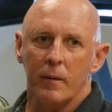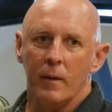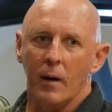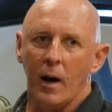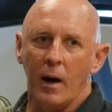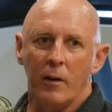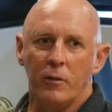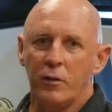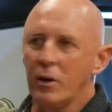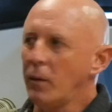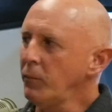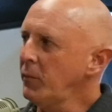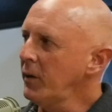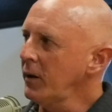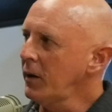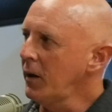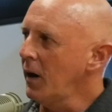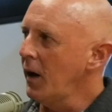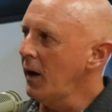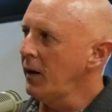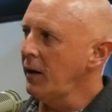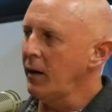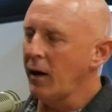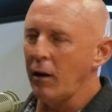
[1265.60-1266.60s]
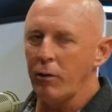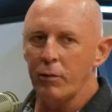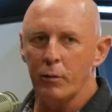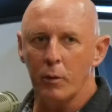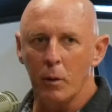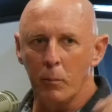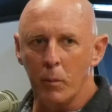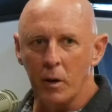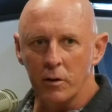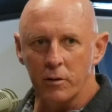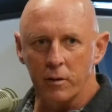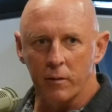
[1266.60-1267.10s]
a gun, and I threw
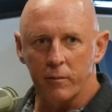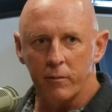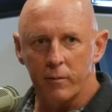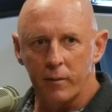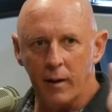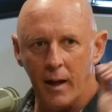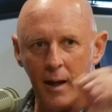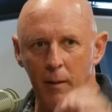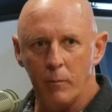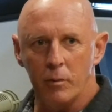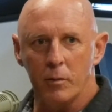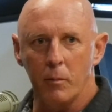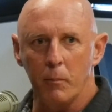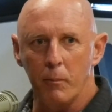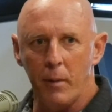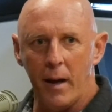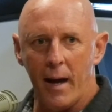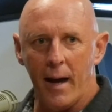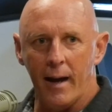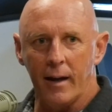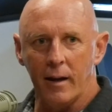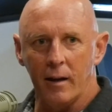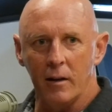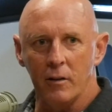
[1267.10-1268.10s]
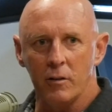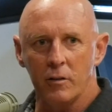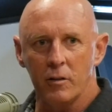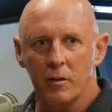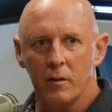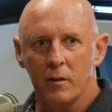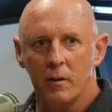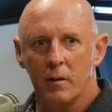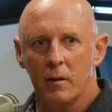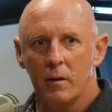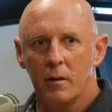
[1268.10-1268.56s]
a bunch of tapes and baggage